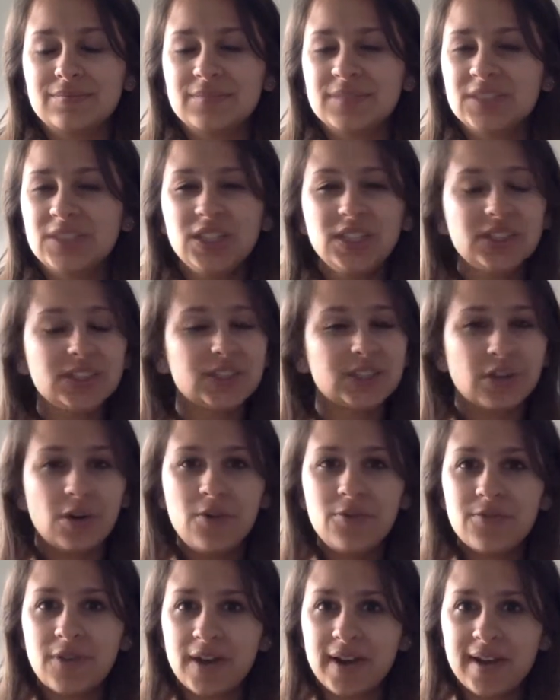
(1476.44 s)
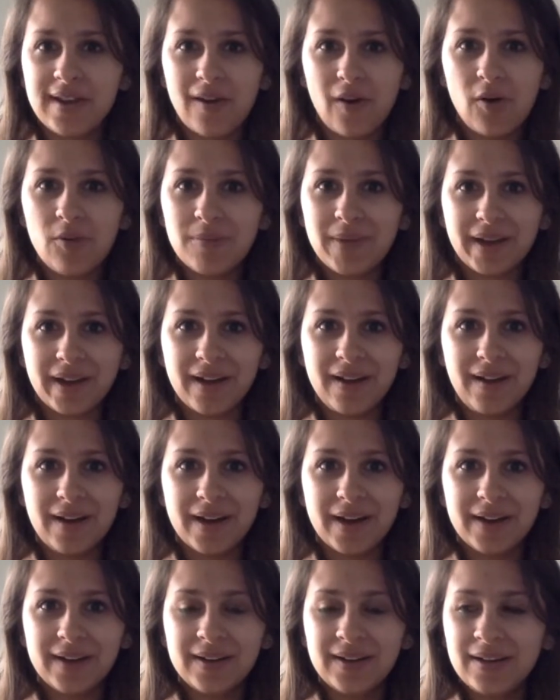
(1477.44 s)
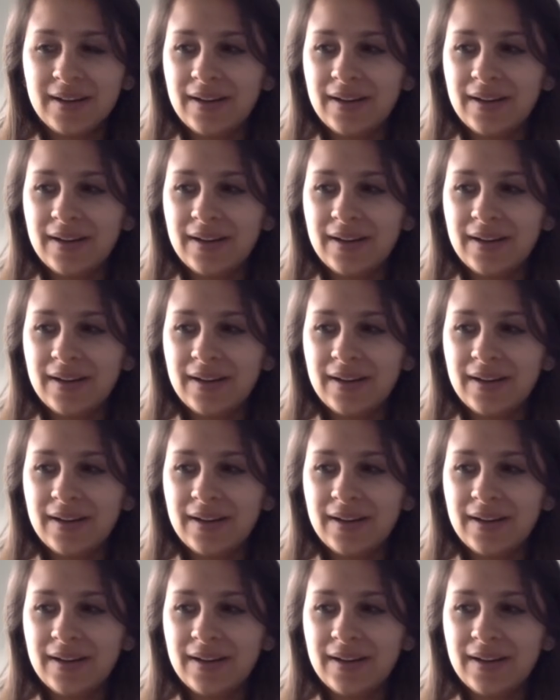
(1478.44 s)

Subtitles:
Just so funny. Oh my god.